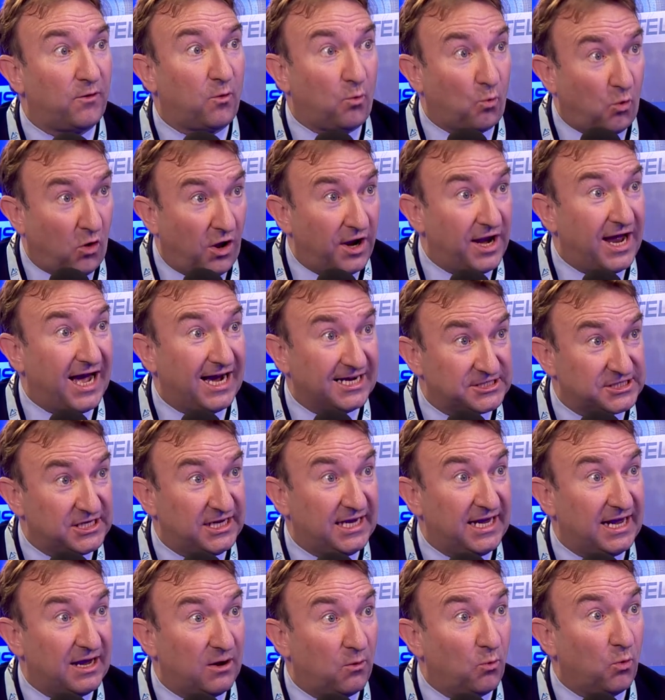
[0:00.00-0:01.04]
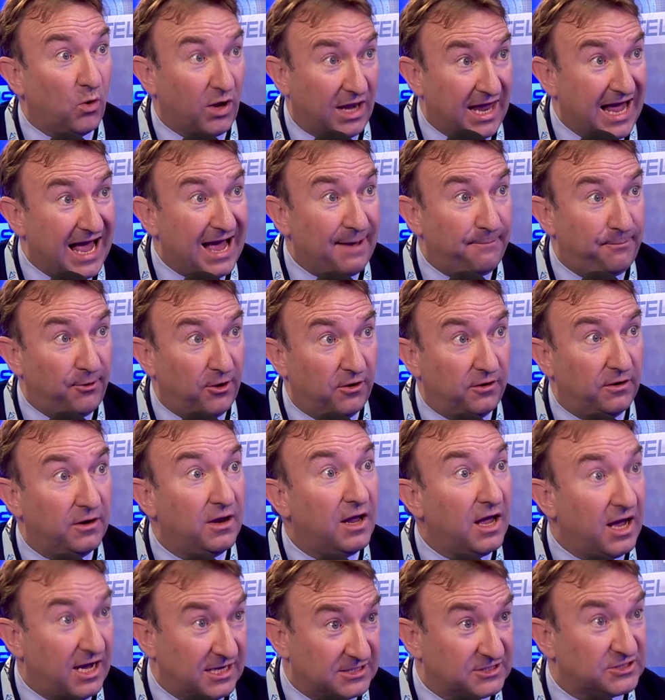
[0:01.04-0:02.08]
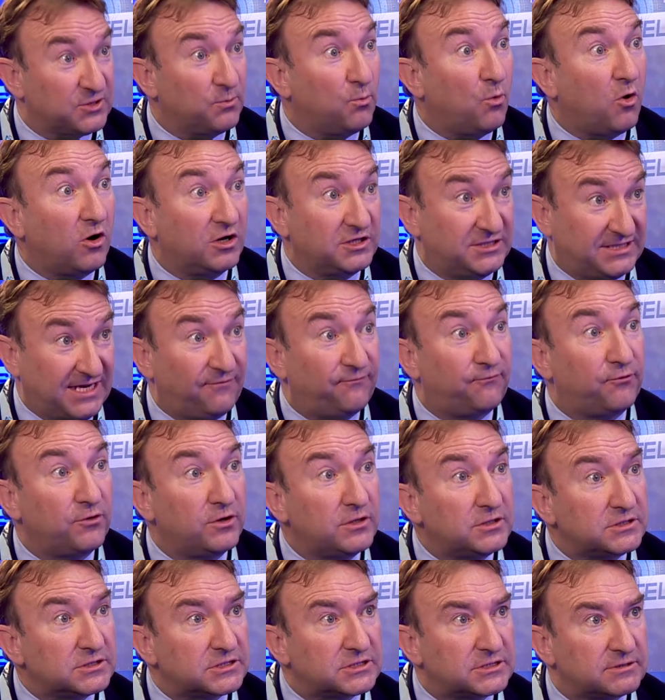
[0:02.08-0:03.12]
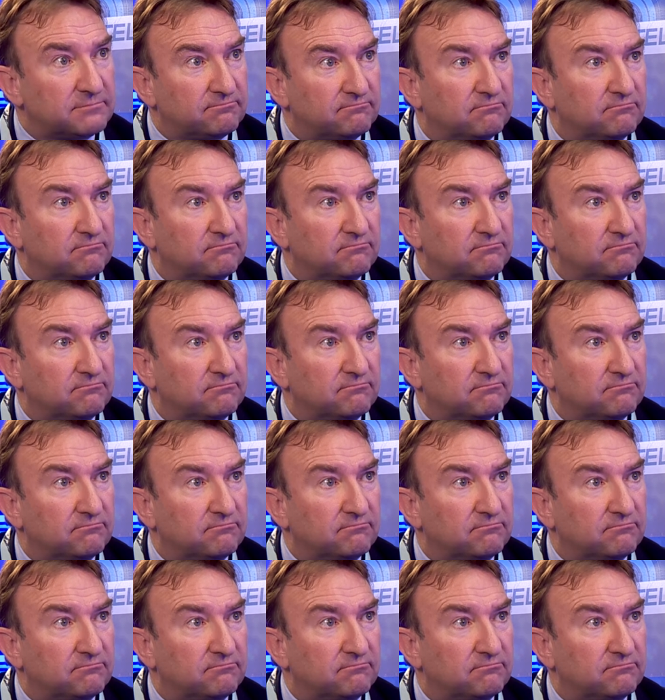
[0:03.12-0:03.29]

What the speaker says: what actually will happen are somewhat different.